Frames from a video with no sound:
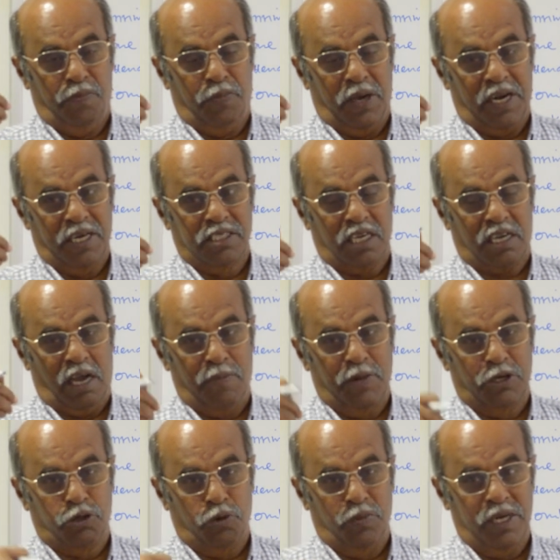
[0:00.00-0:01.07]
parents are
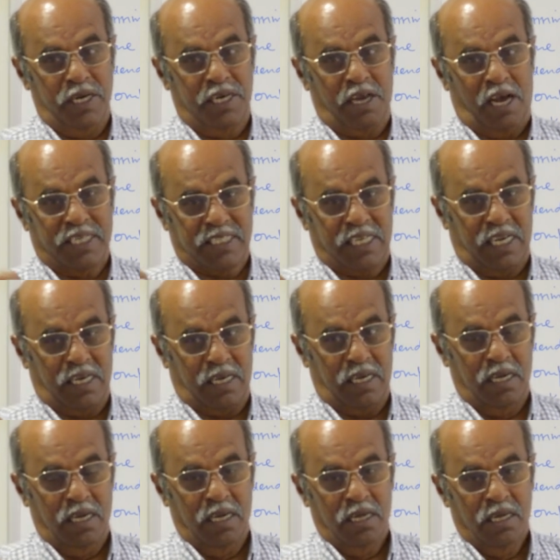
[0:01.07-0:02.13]
coming to me and asking,
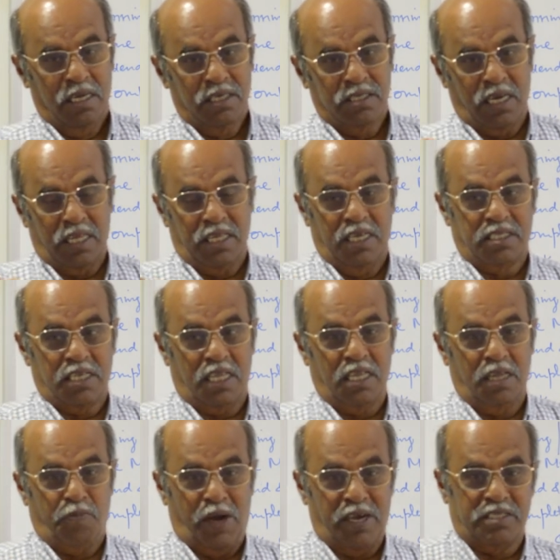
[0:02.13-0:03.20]
sir,
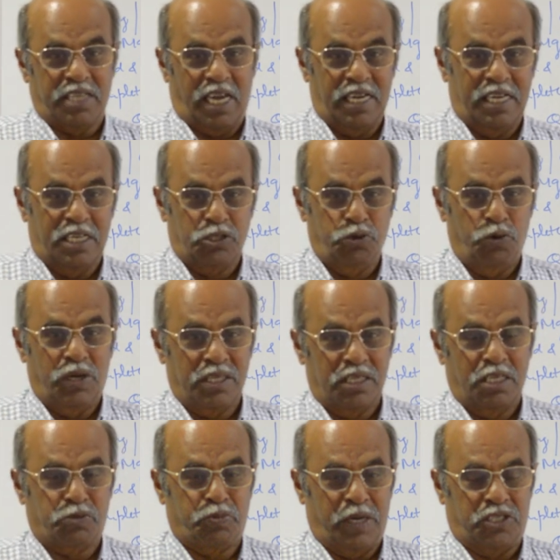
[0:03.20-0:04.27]
my child is doing
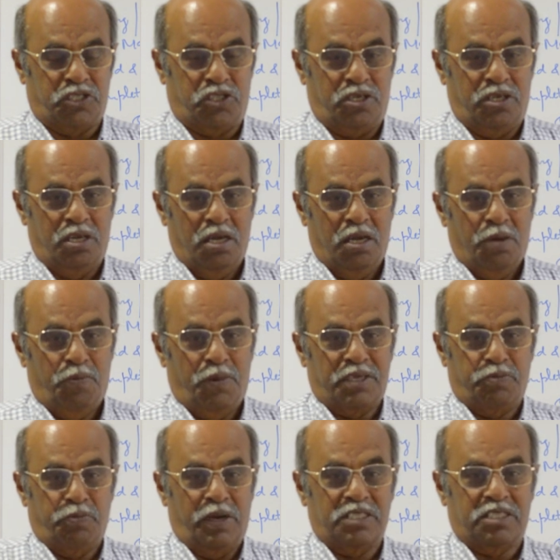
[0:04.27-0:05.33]
this much,
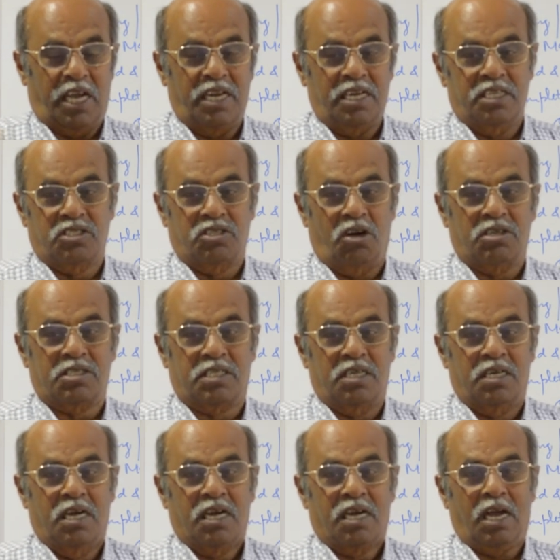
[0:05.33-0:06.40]
but my child is not
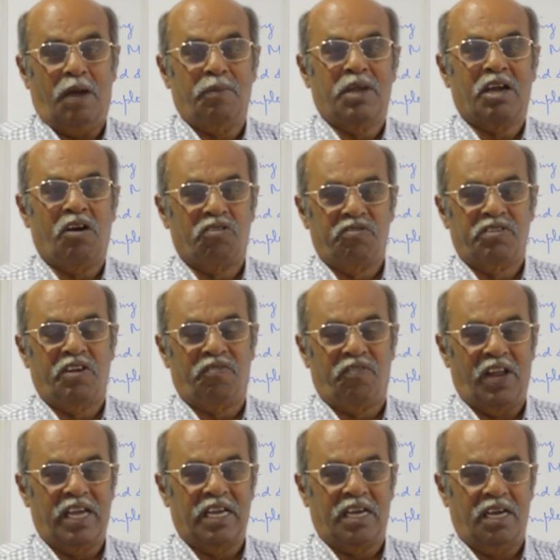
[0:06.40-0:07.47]
coming out with the
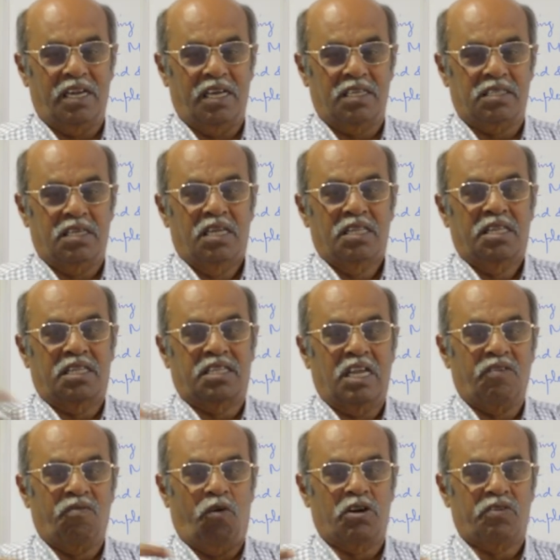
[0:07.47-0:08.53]
flying colors, the
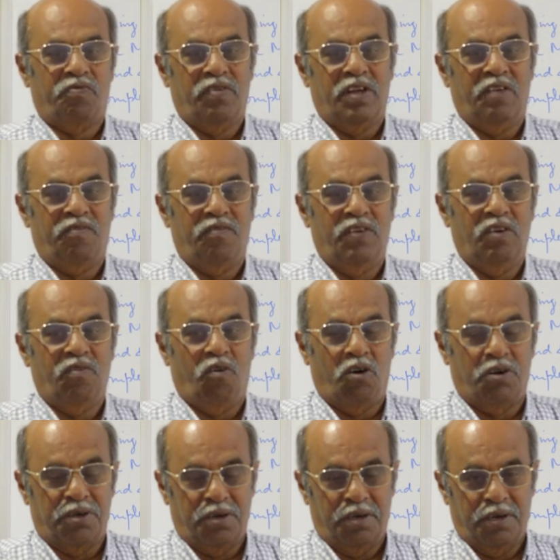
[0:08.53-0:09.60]
thing what we
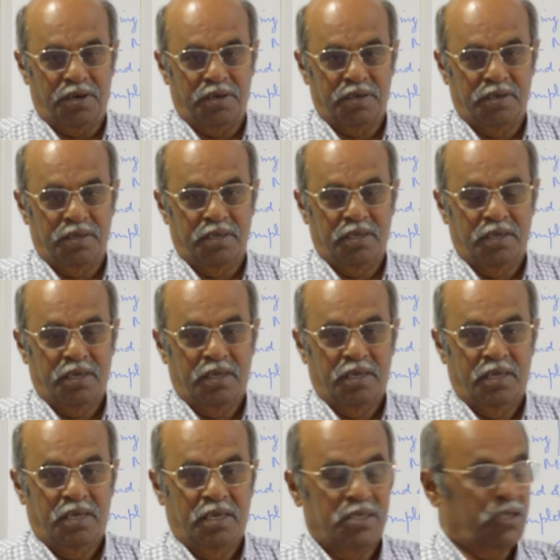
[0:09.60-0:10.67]
want.
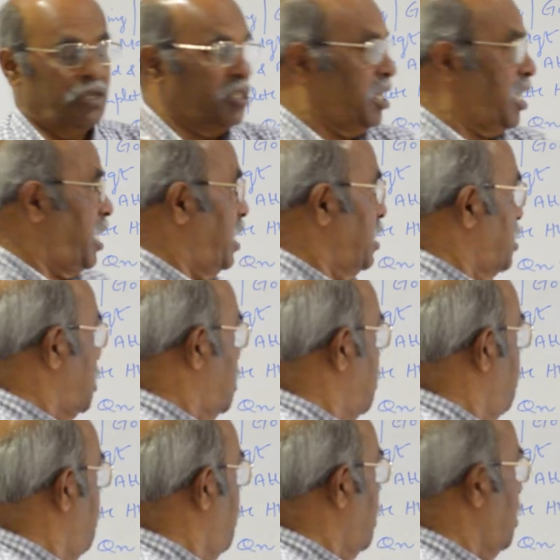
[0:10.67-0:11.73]
So thing is,
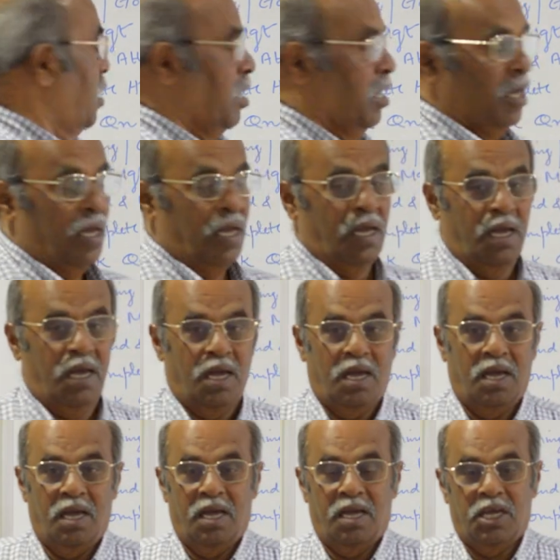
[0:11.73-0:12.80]

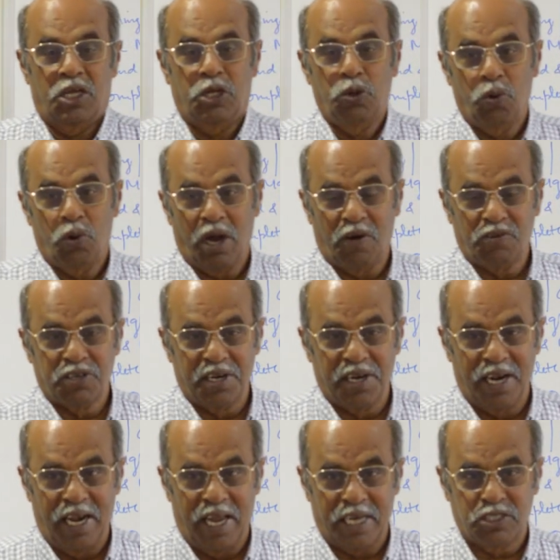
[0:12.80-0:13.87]
you have to
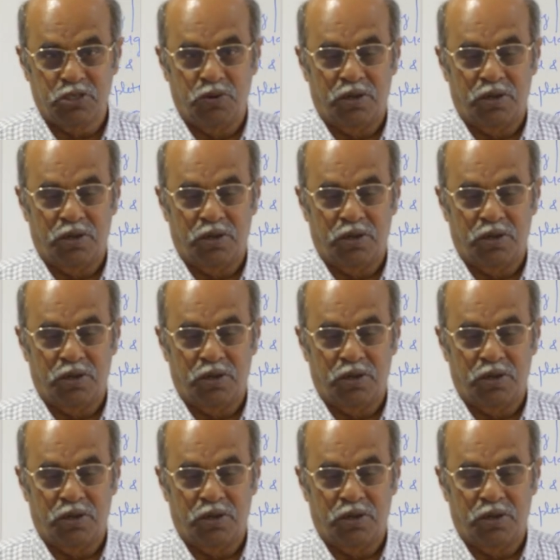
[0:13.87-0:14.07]
relax